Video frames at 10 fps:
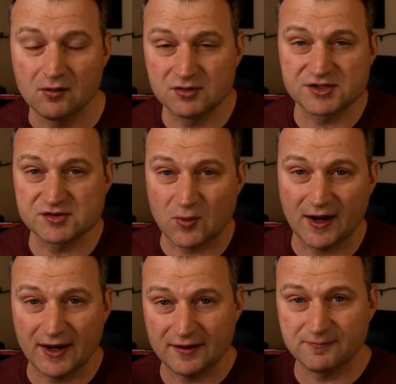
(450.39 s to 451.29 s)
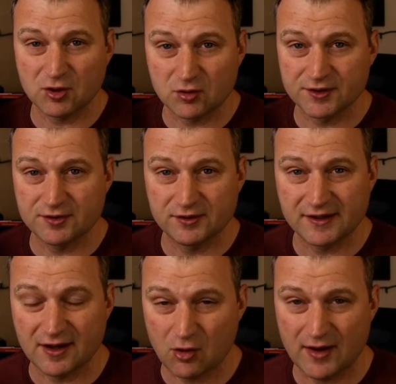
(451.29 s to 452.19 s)
which is why I implore you
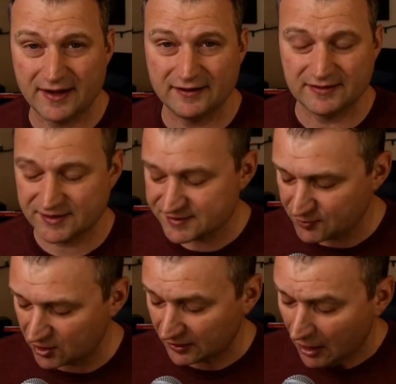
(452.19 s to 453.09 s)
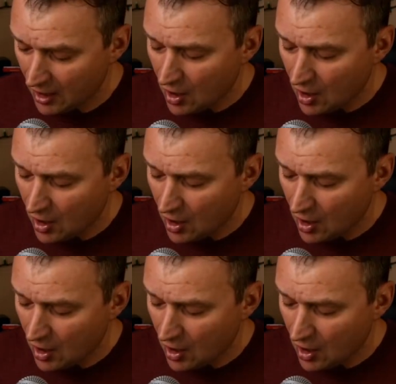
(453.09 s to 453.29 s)
to go ahead and get this book.